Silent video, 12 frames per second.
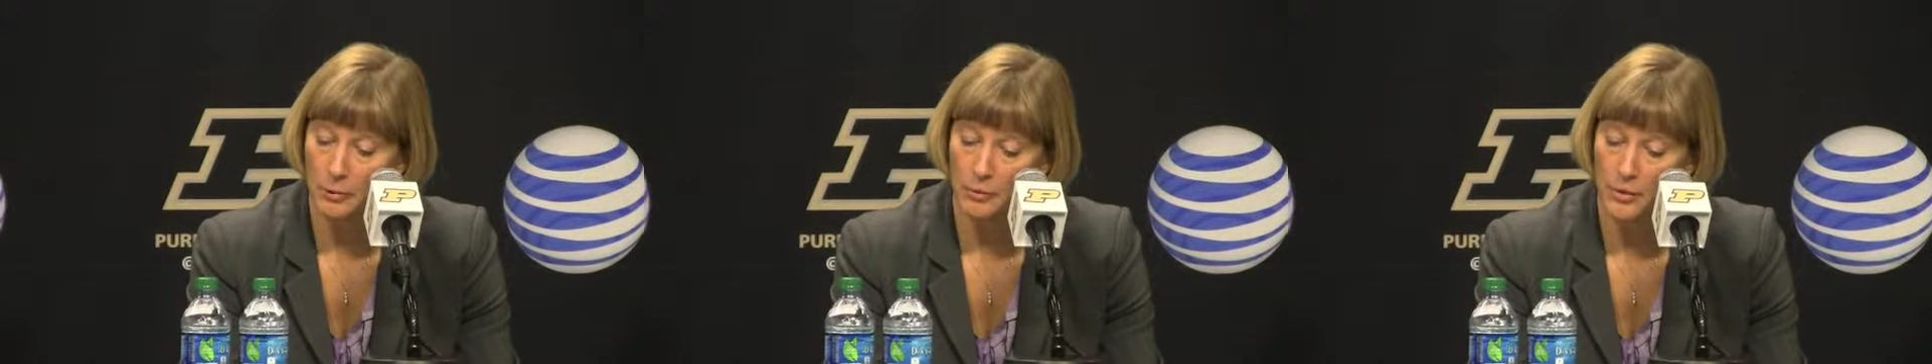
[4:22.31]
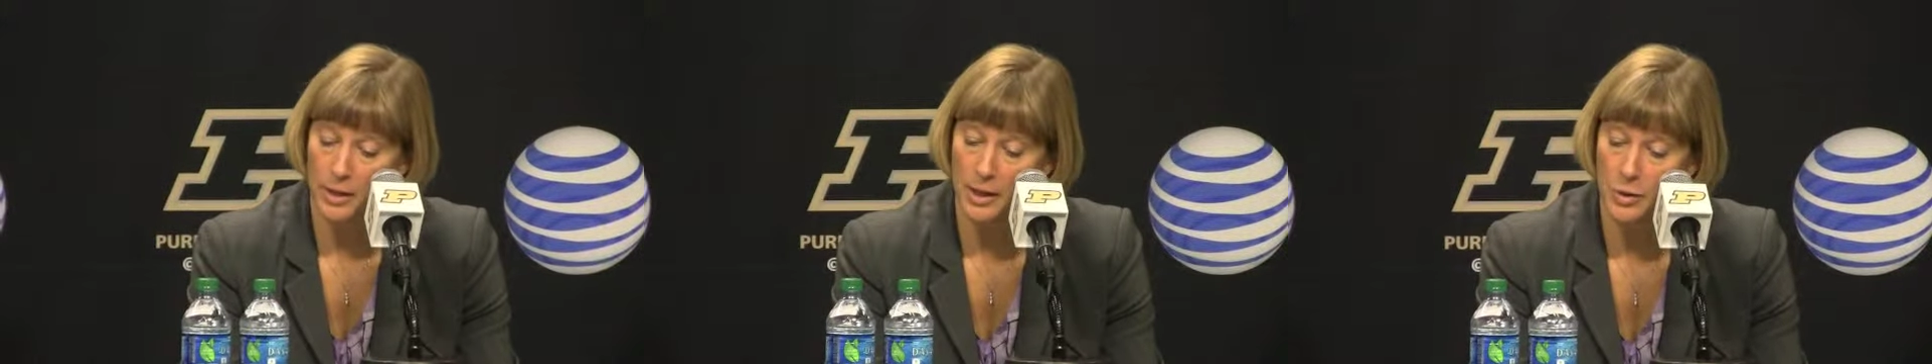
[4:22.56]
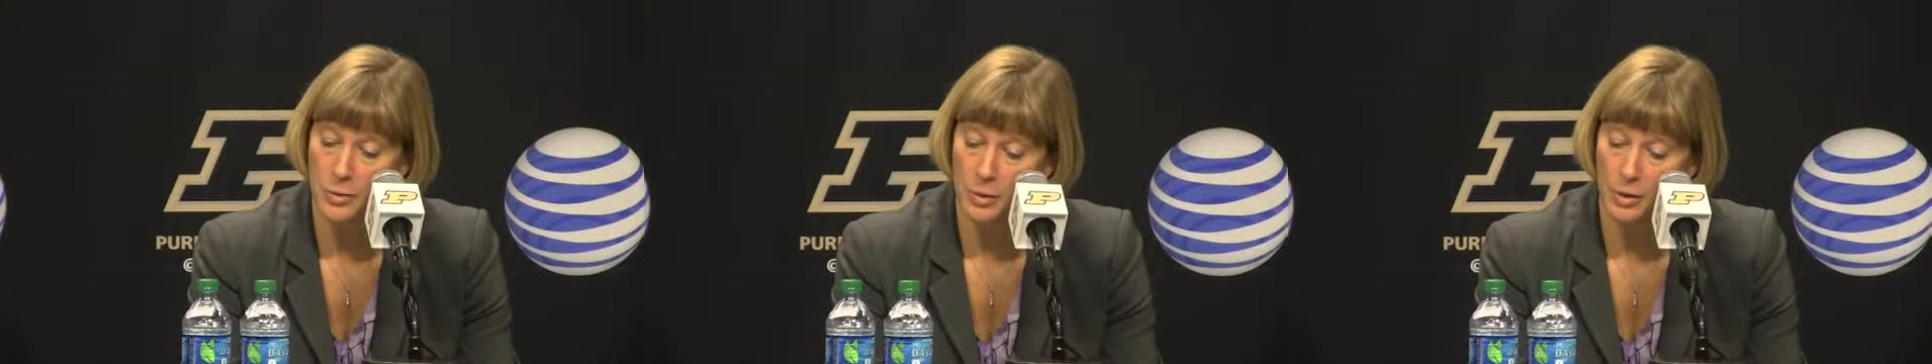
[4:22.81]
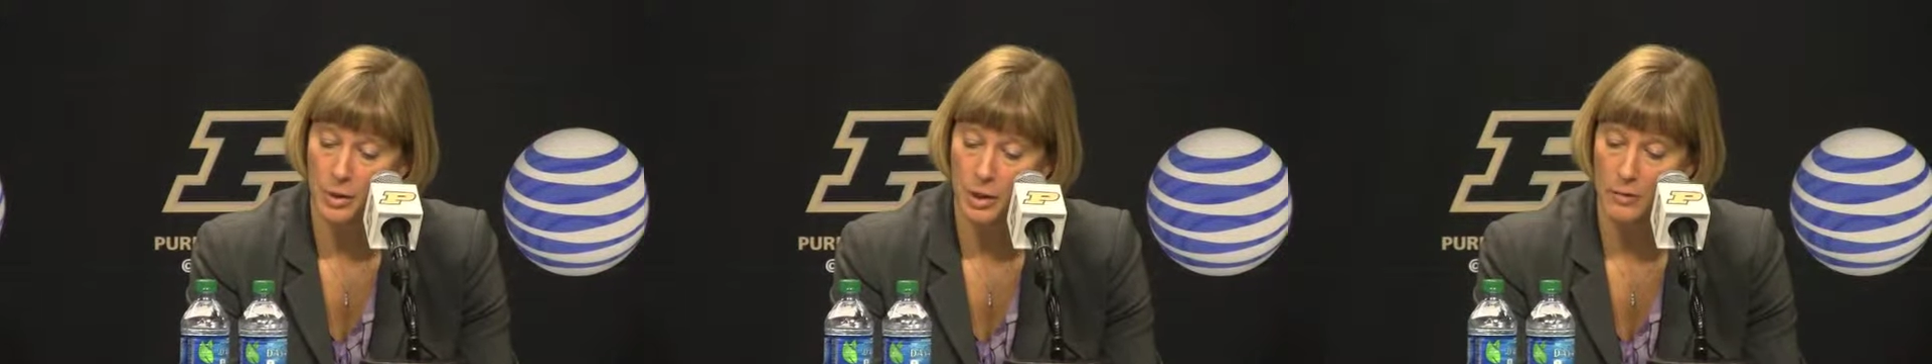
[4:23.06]
if the kids
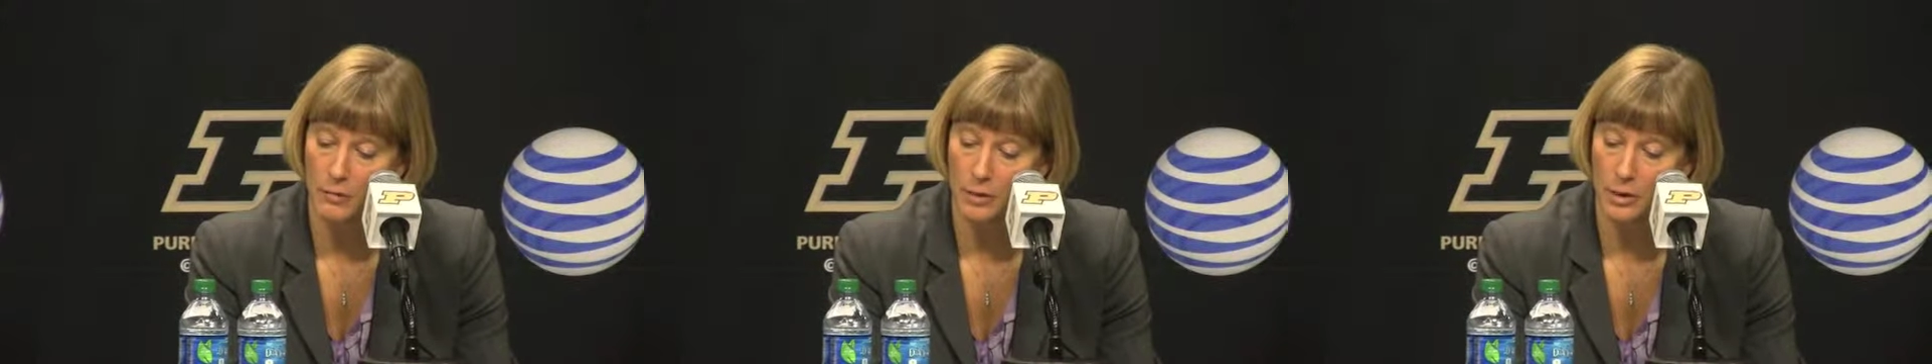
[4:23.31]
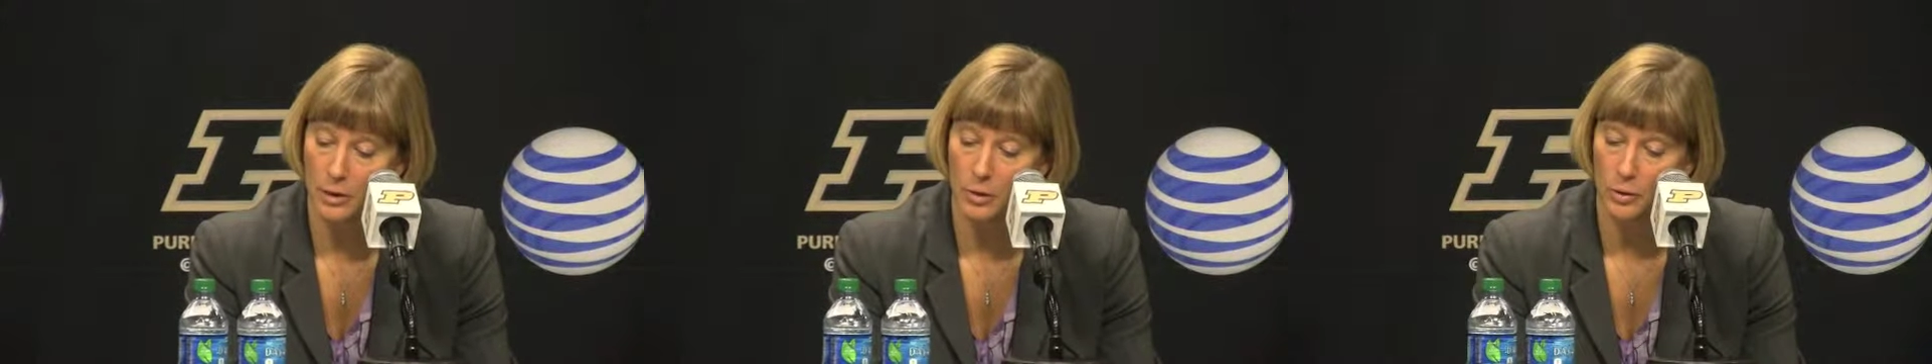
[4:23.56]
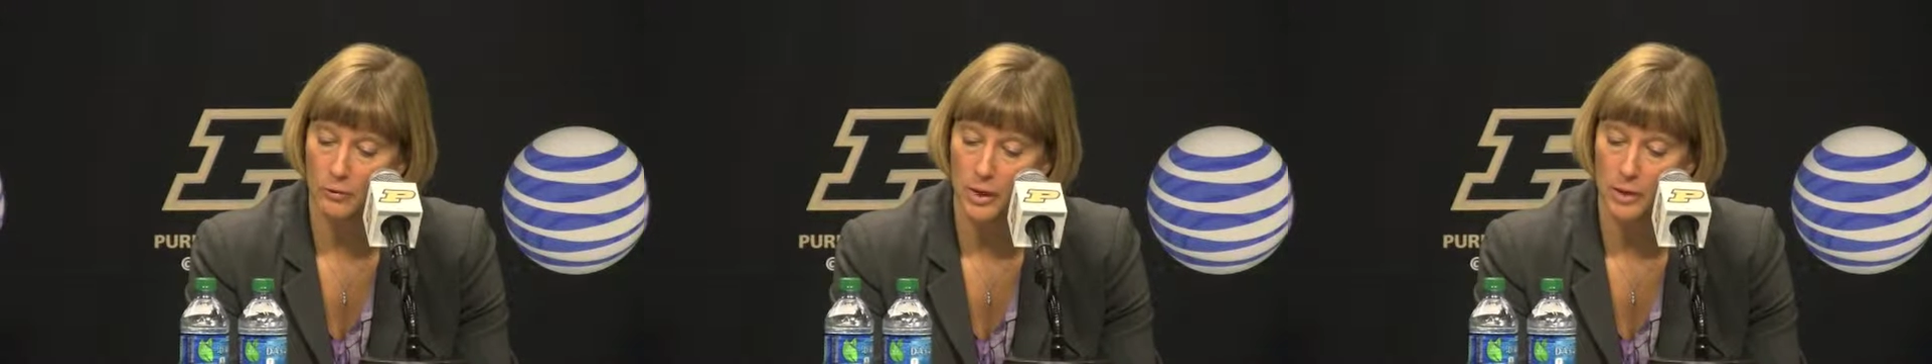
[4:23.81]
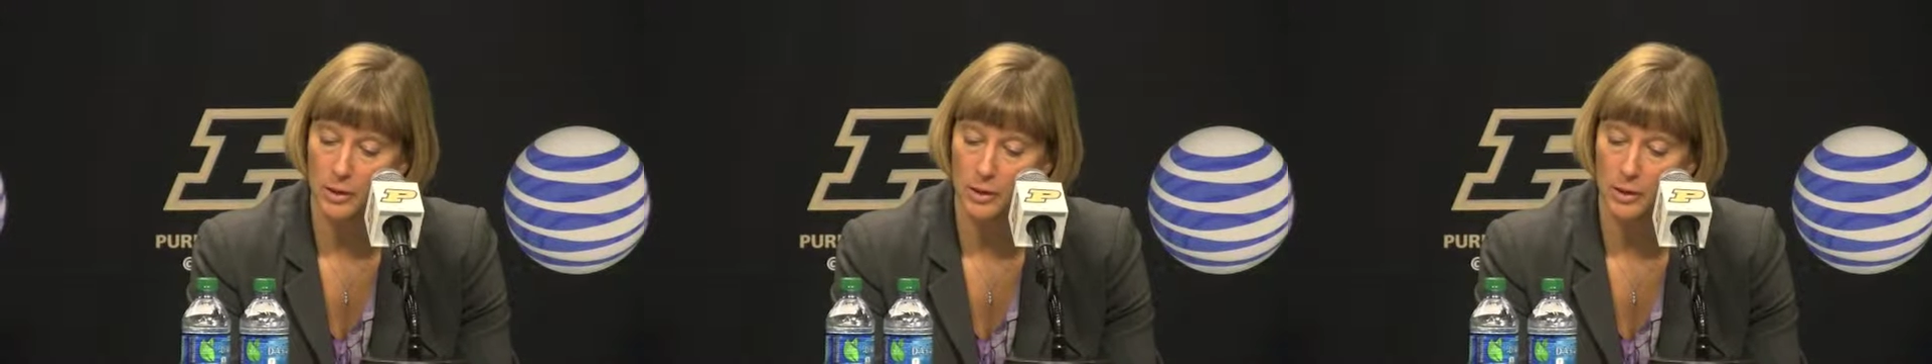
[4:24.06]
would ever, you know, if they